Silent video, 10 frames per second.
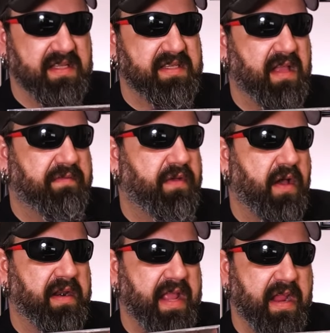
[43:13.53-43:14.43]
of the stuff
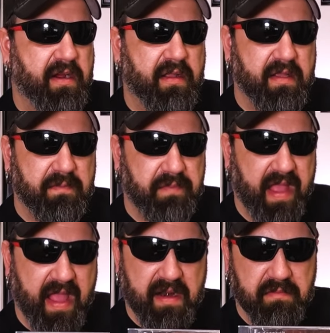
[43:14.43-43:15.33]
on here.
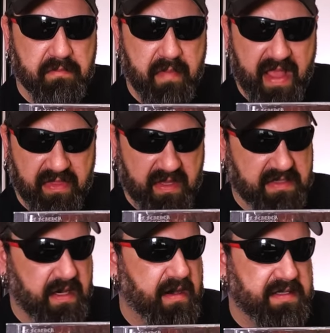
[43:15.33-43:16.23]
And man, the
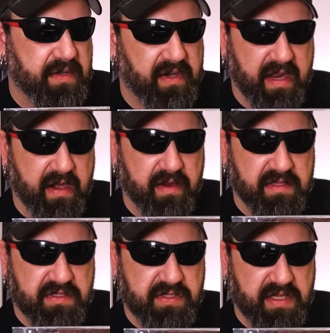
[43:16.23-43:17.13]
guitar tone in here
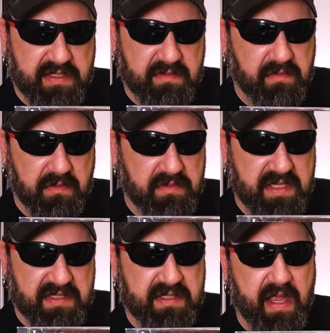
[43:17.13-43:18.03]
is just
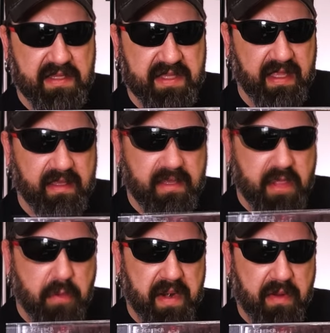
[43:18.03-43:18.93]
disgusting.
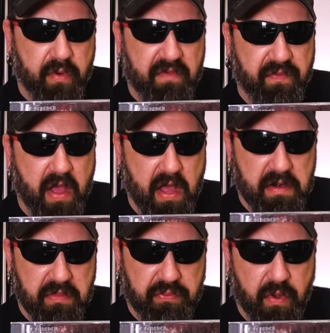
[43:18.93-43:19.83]
The opening riff
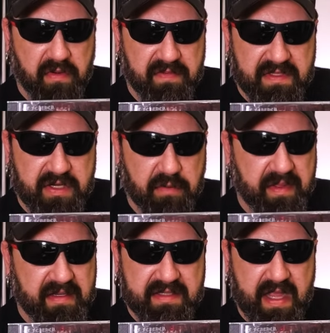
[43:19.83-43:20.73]
on Throne of the
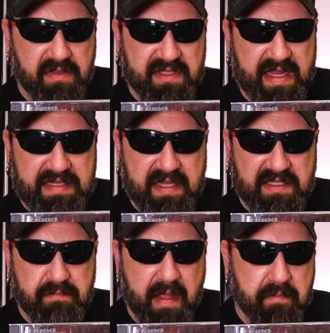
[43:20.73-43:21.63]
Serpent sounds like
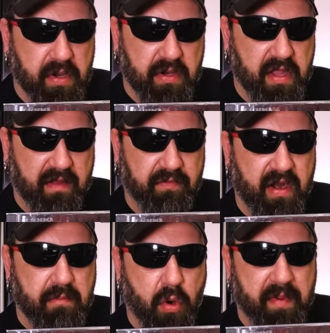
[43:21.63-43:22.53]
Dismember
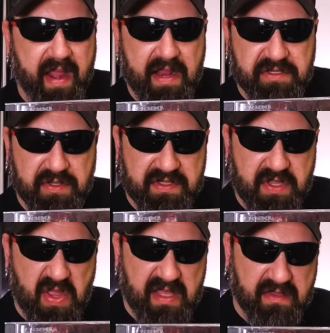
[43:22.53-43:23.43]
covering Morbid Angel.
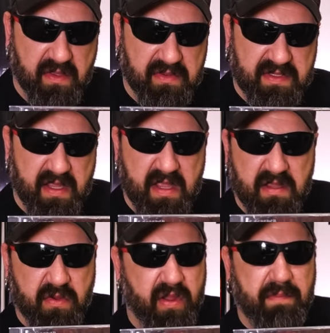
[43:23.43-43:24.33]
So you get those
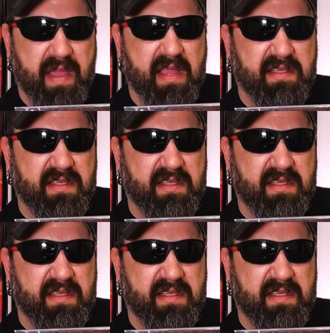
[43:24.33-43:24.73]
creepy,